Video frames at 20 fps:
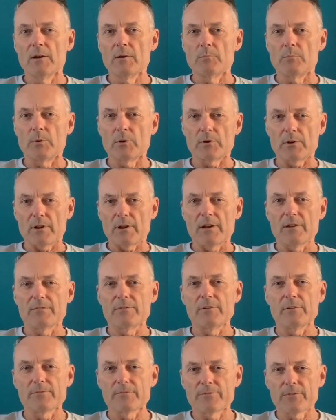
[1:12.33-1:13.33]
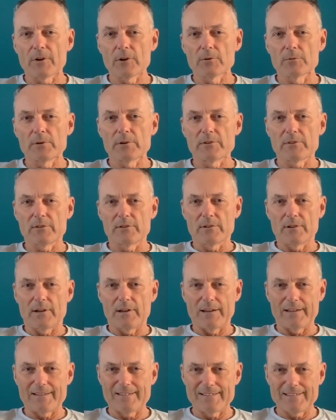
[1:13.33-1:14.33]
But if you follow it
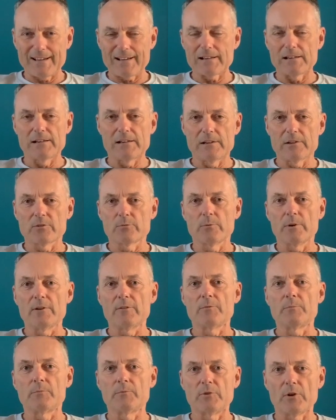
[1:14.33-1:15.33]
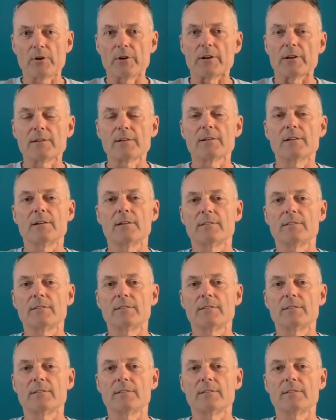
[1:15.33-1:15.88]
exactly as we've done it,